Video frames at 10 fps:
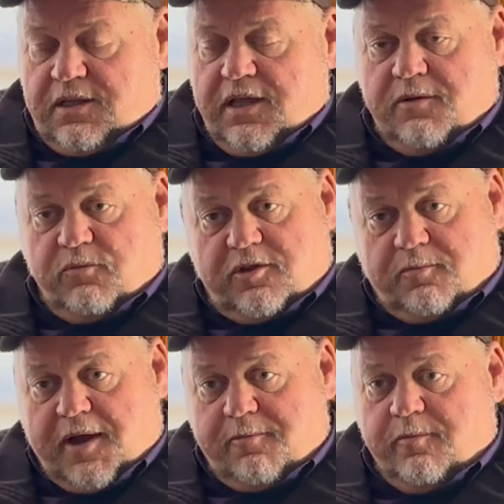and with the
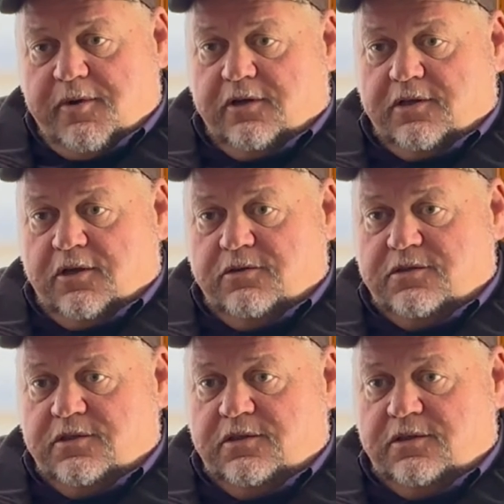paper mill
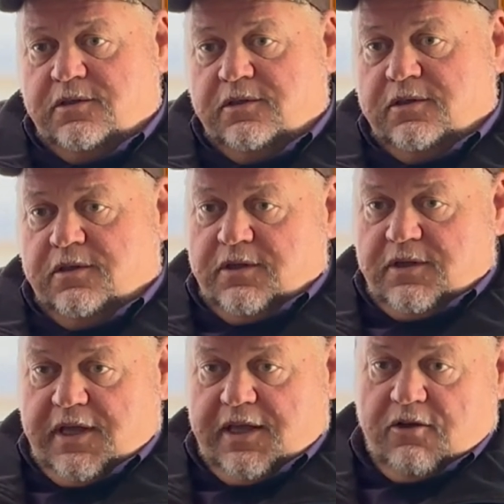closing
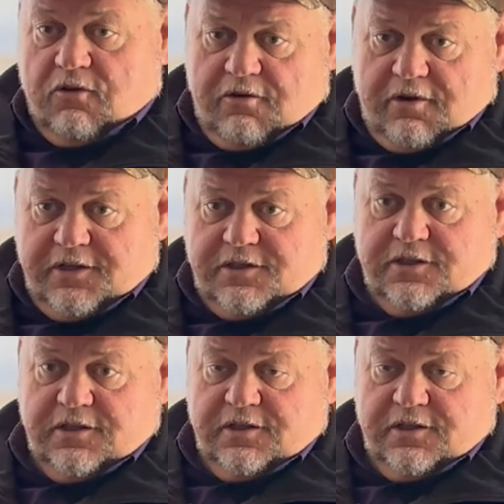in Orange,